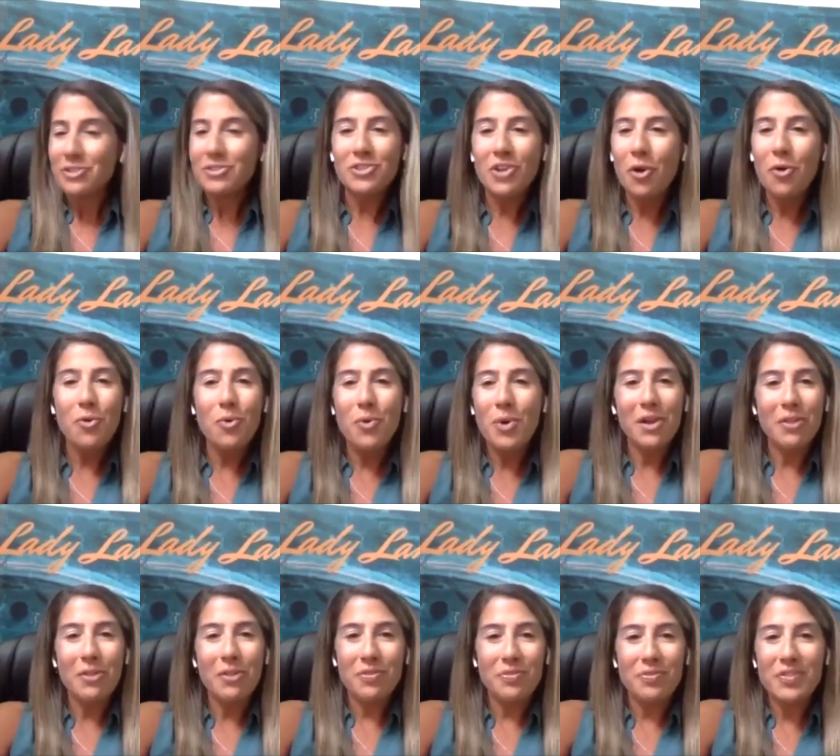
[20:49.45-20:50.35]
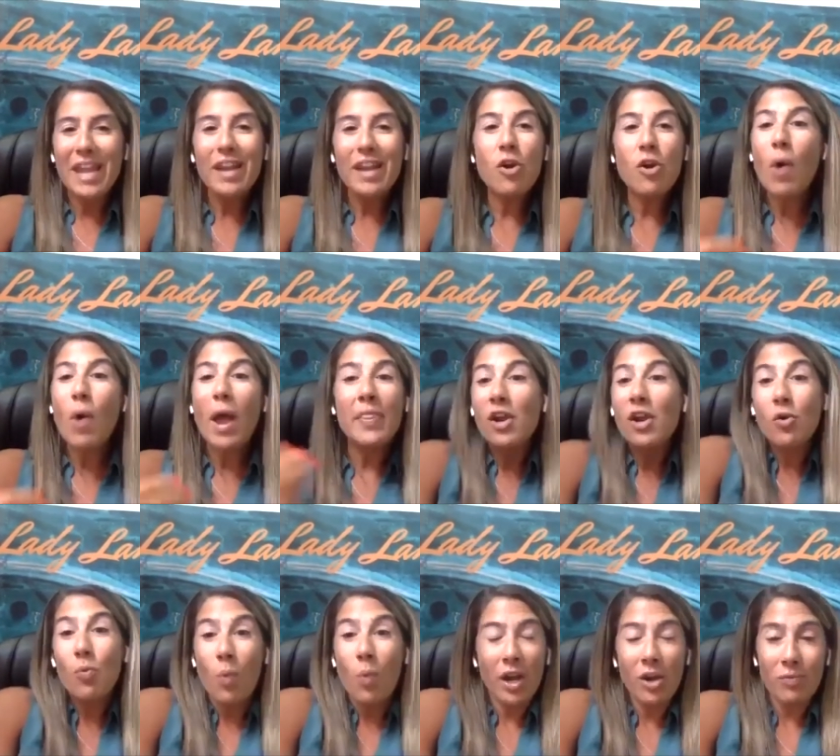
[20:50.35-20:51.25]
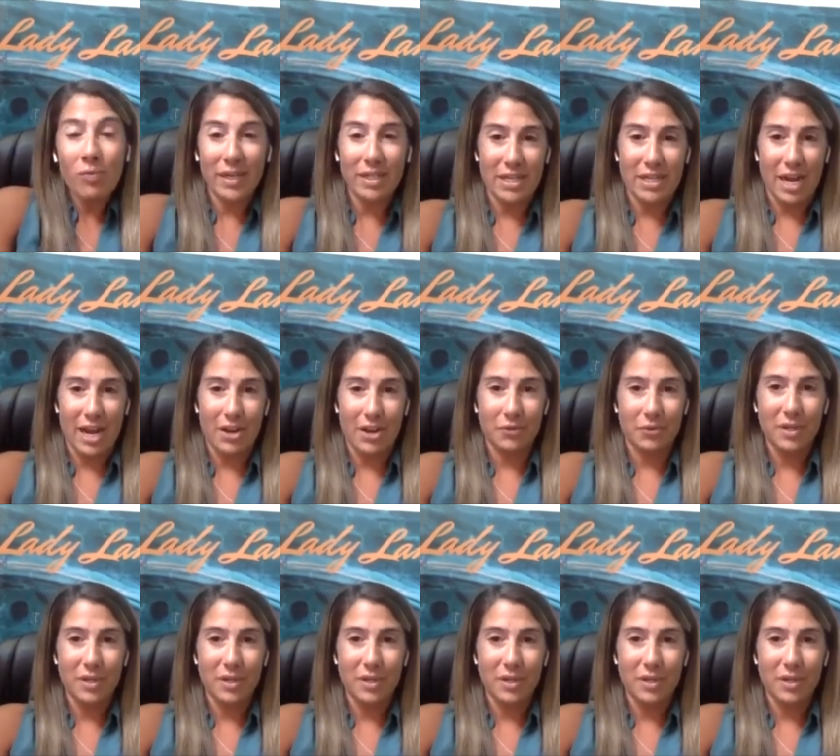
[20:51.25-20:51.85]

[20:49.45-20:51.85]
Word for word: So they don't, and they don't want to rent it out.